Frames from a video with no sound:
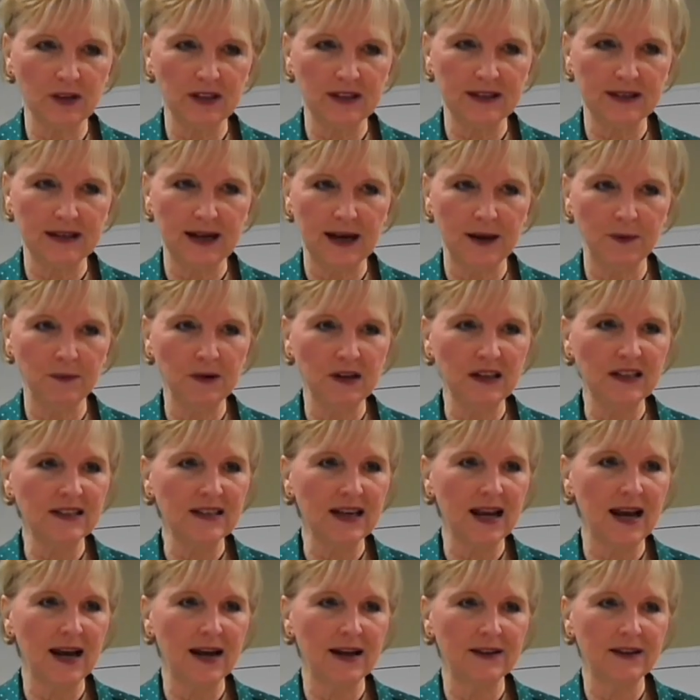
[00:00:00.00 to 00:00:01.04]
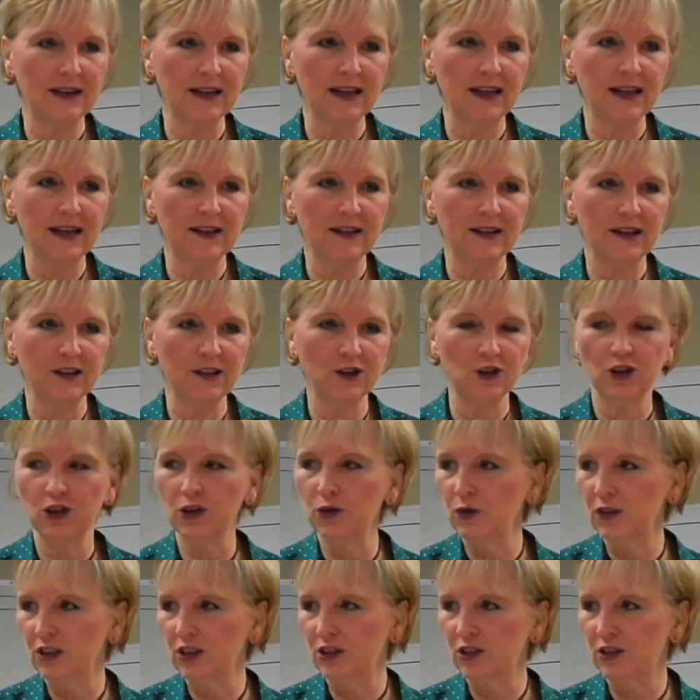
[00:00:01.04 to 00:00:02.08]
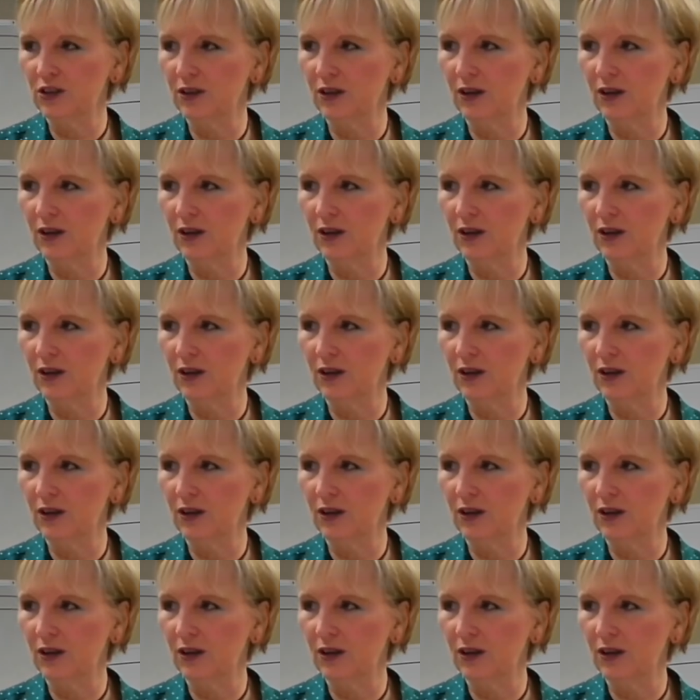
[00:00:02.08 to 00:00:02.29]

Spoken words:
statements, and in the Jewish